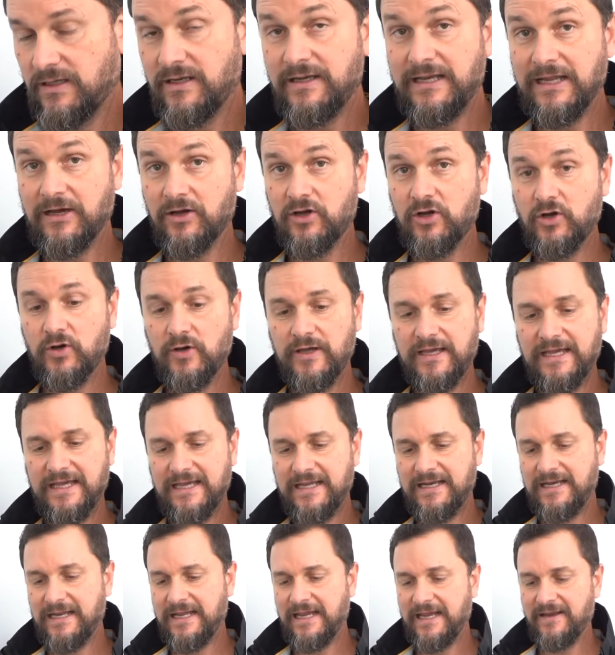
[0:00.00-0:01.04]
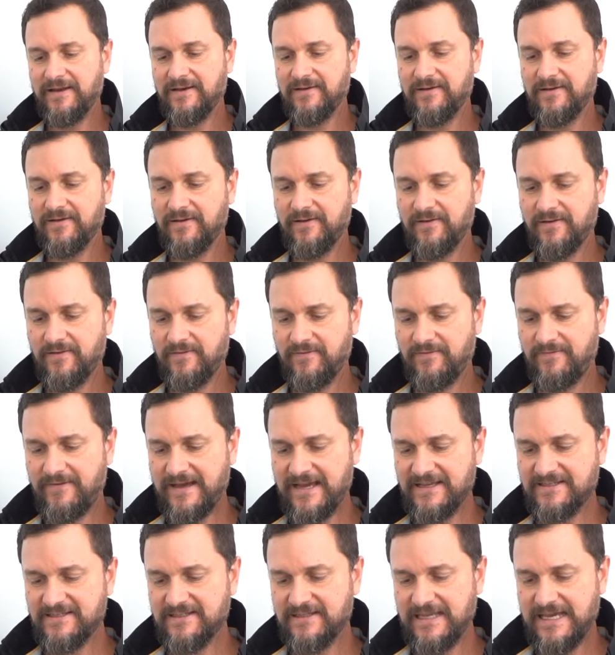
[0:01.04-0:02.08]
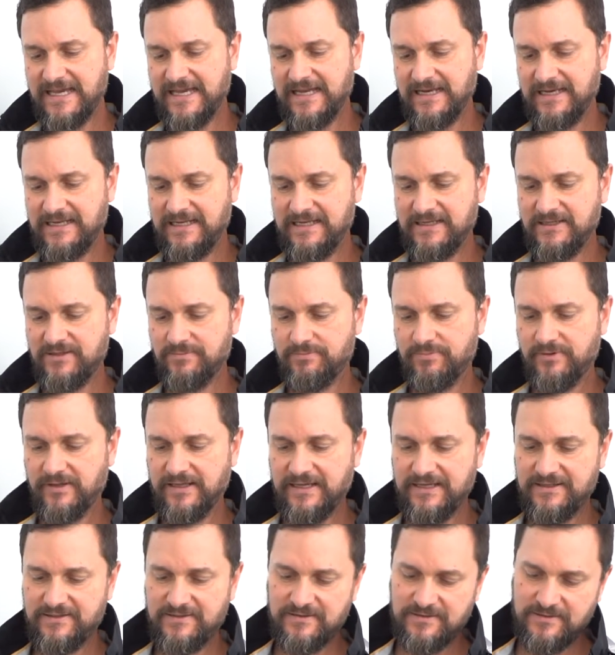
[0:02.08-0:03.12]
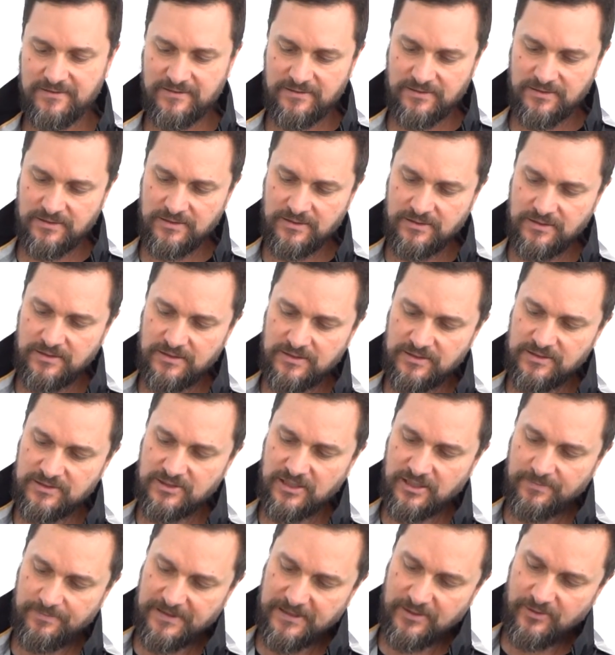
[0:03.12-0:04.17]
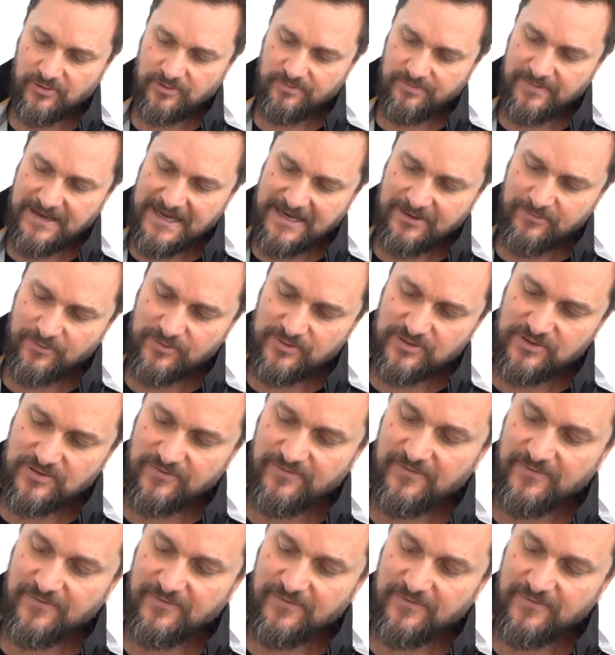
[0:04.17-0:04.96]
Now go ahead and fasten that into place. Start by going backwards to